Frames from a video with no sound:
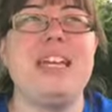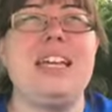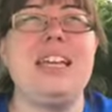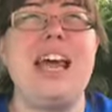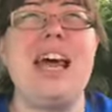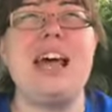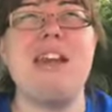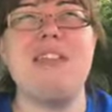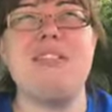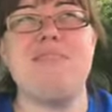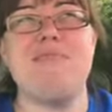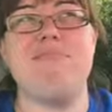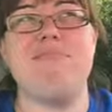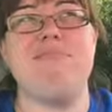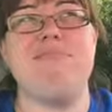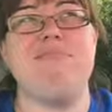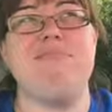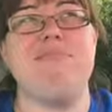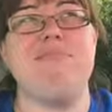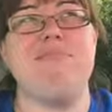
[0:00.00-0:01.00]
not
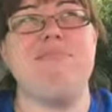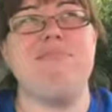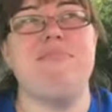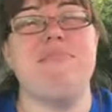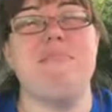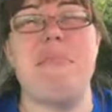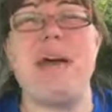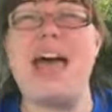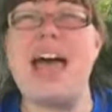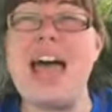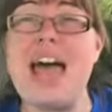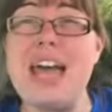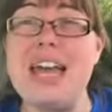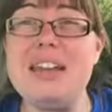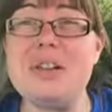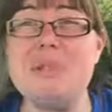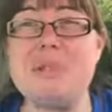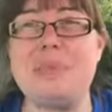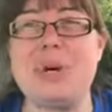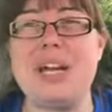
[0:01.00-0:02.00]

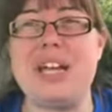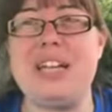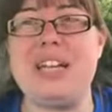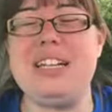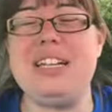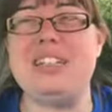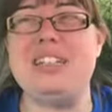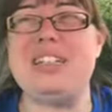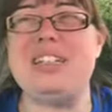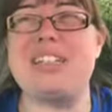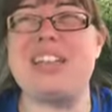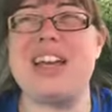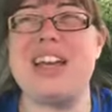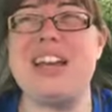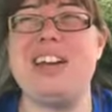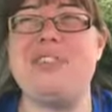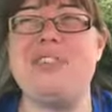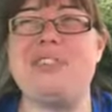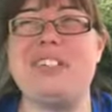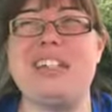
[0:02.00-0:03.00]
mad, but it just
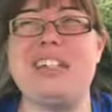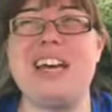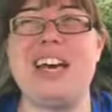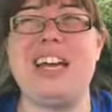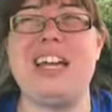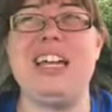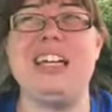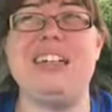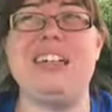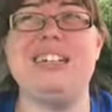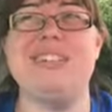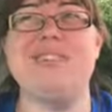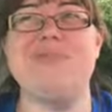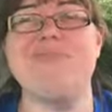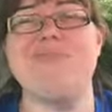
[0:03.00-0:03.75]
kind of was like,